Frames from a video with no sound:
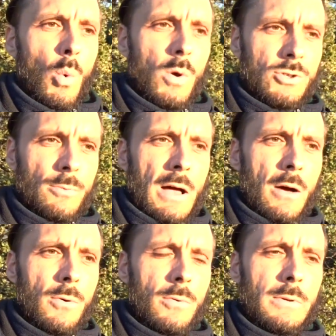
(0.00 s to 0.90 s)
was
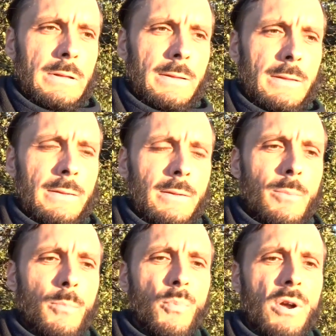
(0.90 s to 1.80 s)
somehow
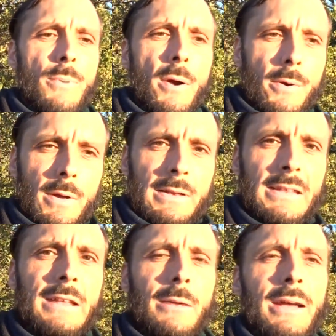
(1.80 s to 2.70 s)
prepared
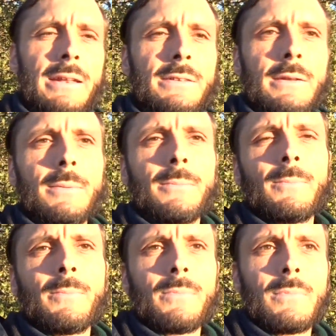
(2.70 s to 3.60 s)
little by little.
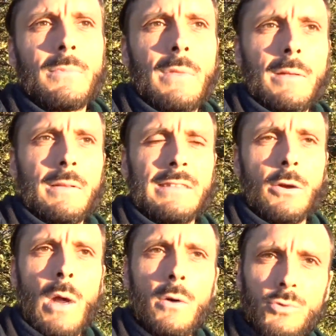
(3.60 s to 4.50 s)
The
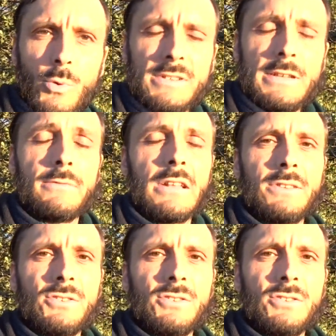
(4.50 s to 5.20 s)
ground to receive that